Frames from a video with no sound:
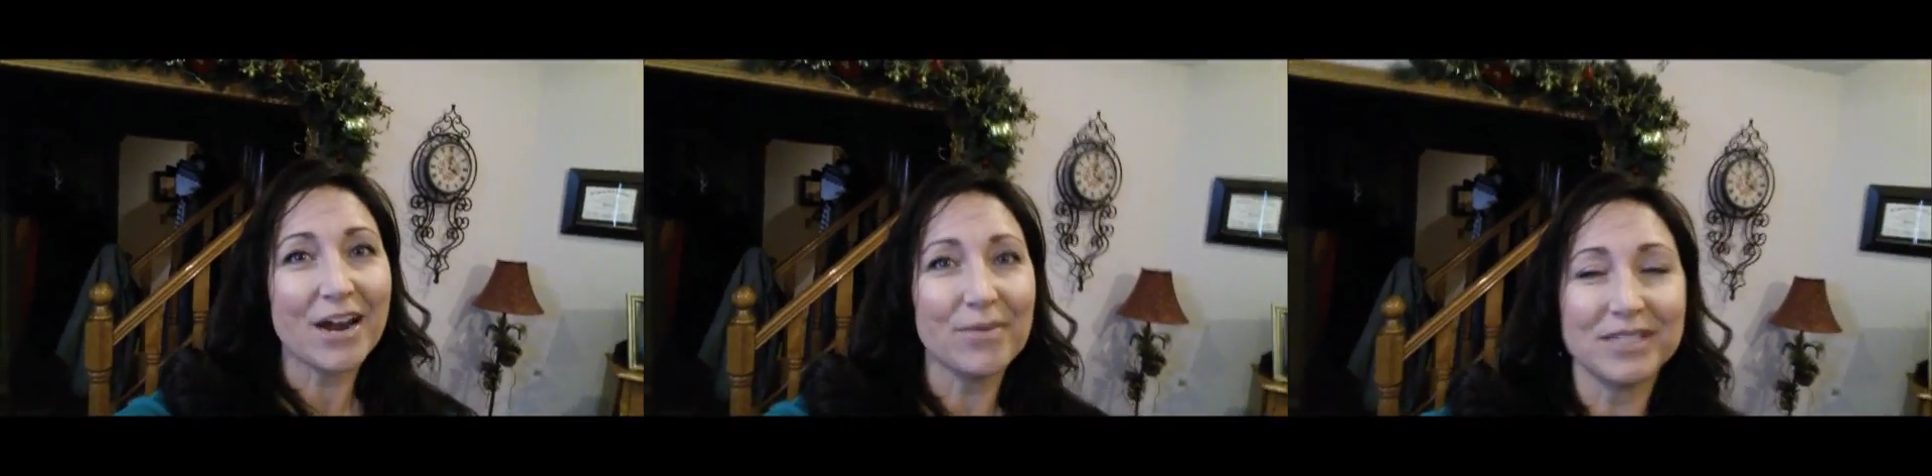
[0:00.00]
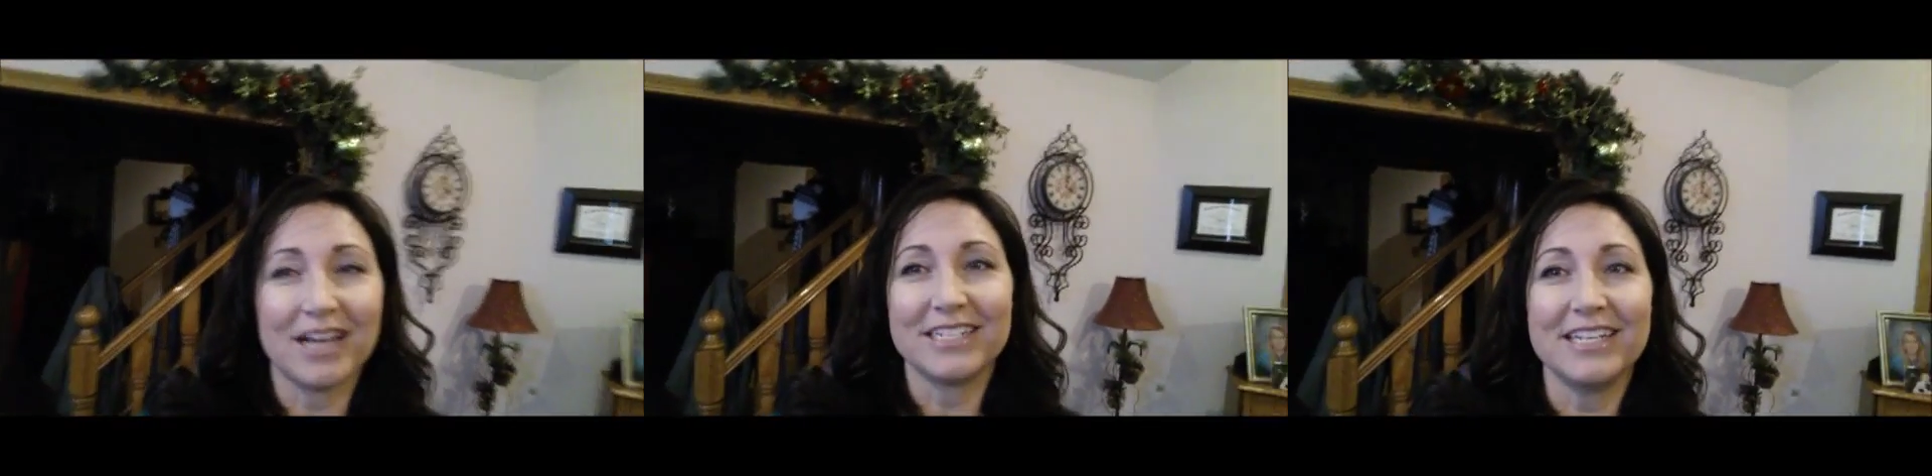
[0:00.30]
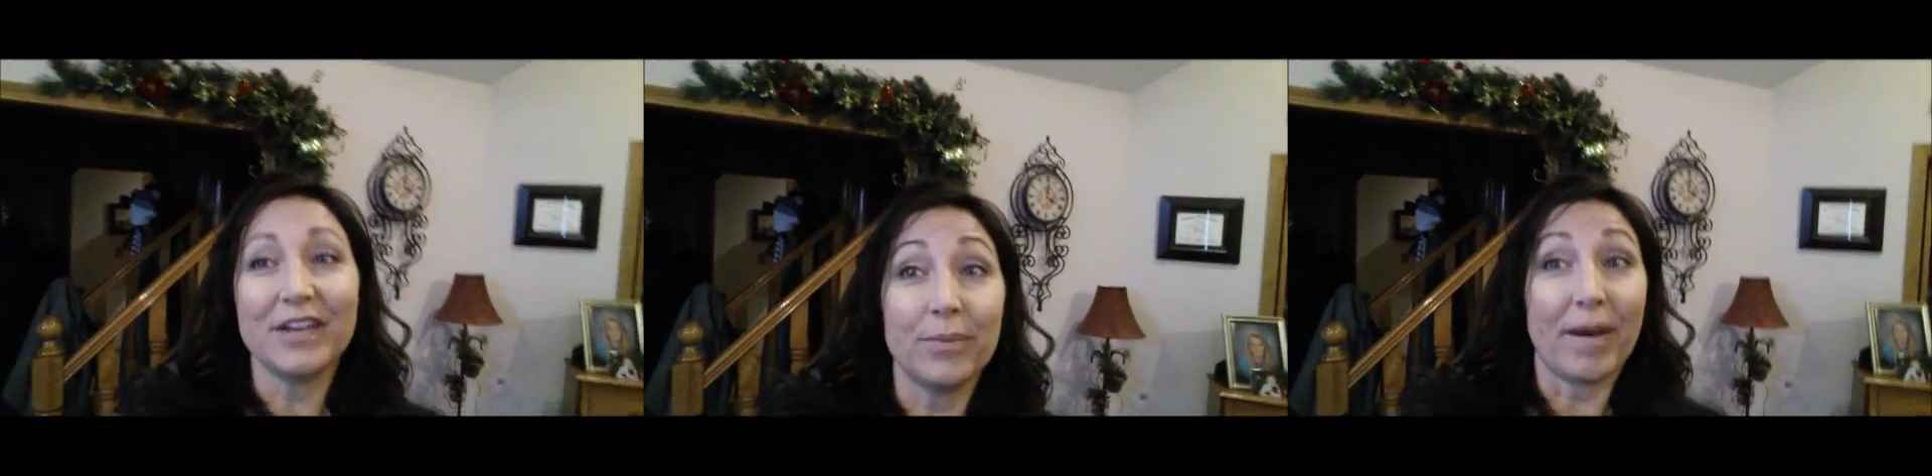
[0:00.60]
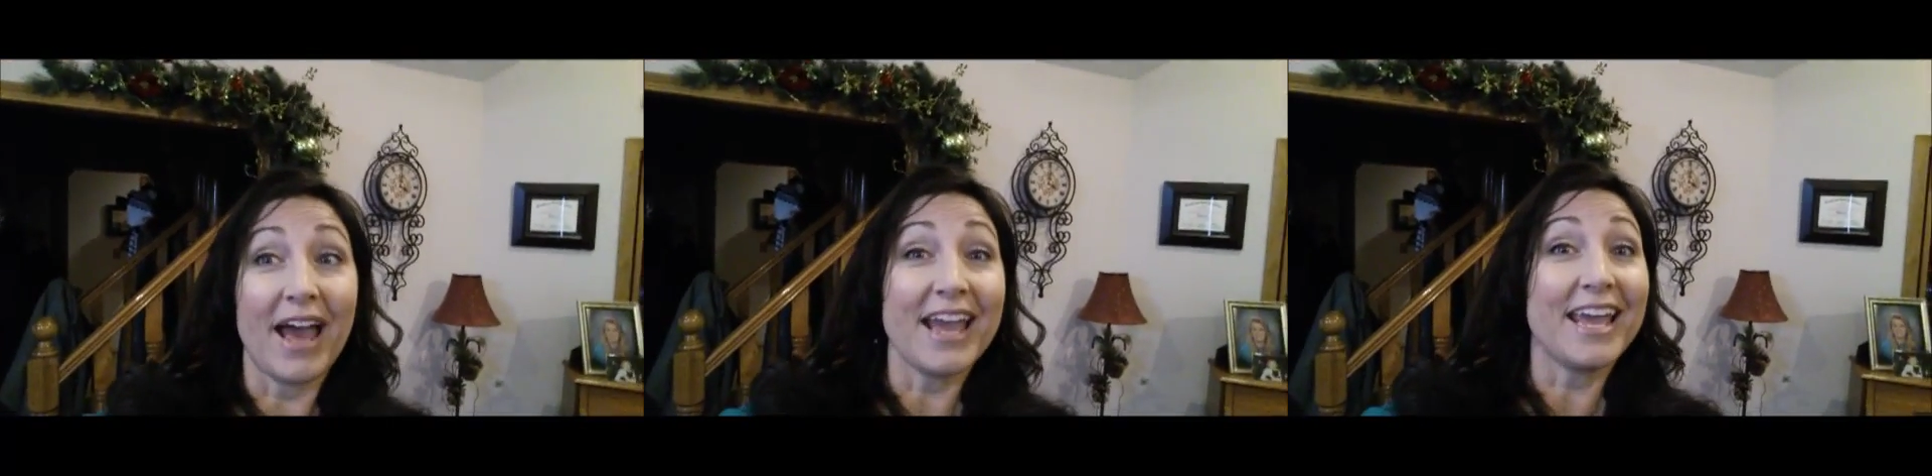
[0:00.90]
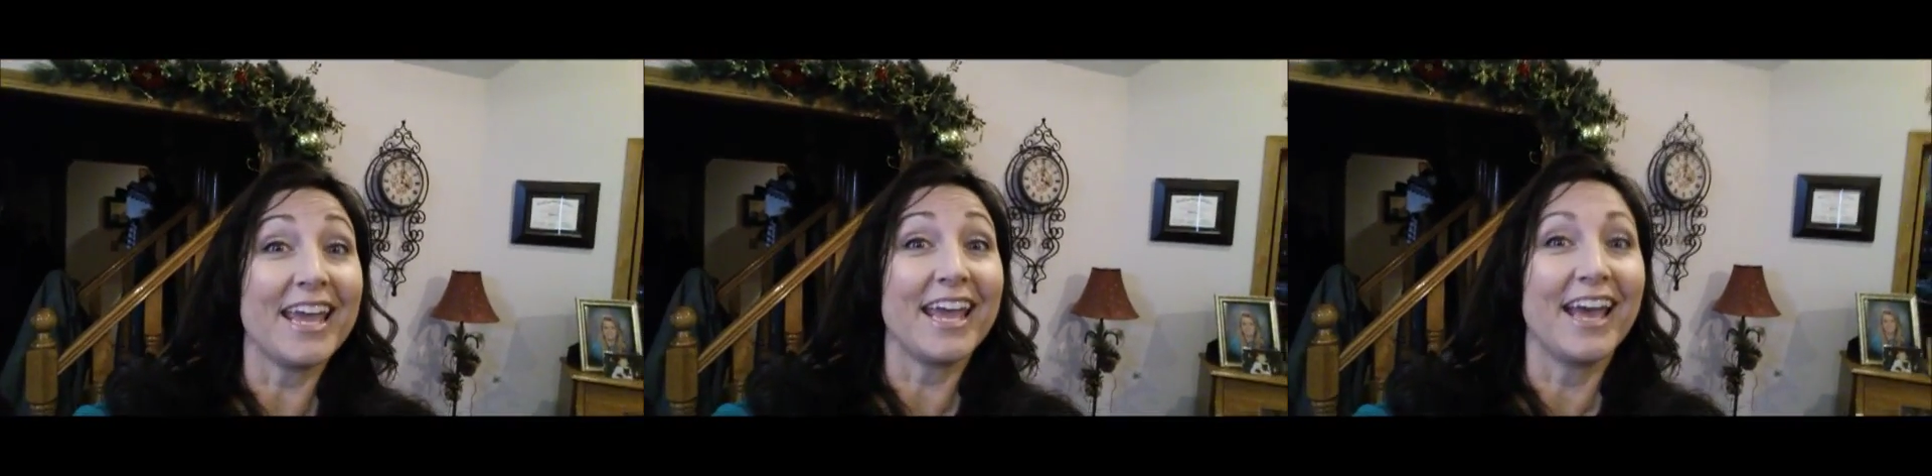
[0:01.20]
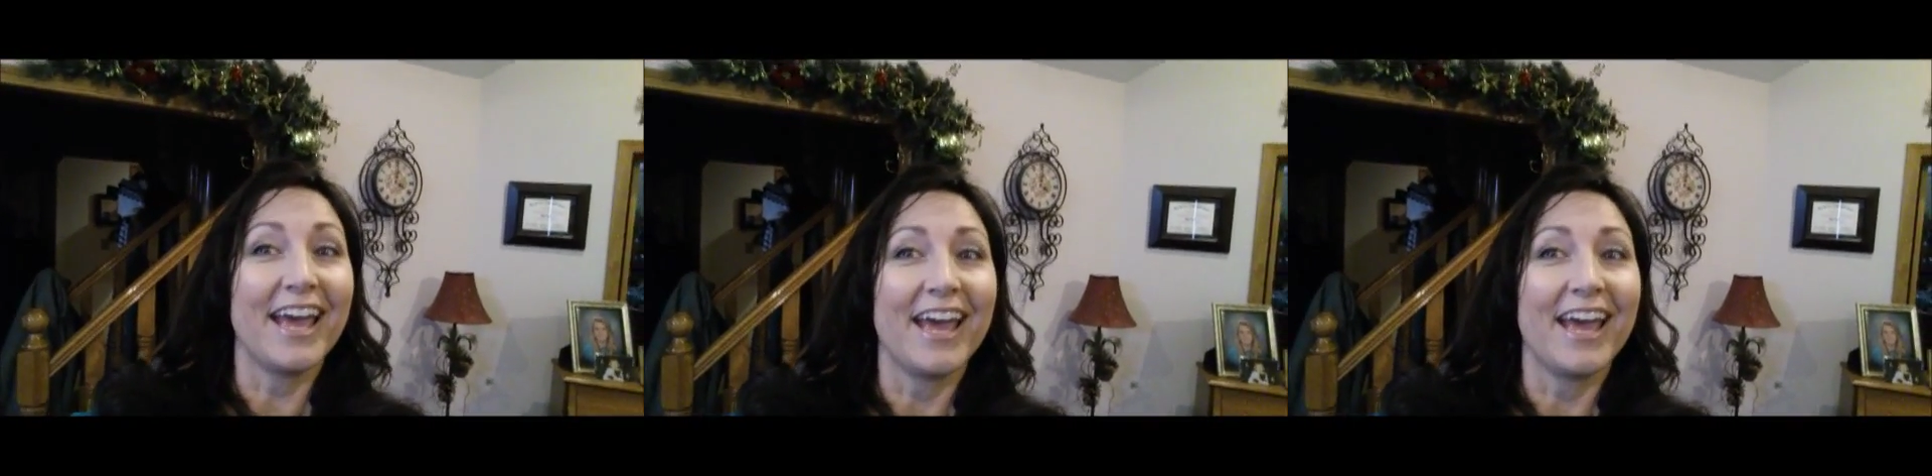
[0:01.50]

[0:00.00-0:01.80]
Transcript: care. We'll talk to you later. Bye.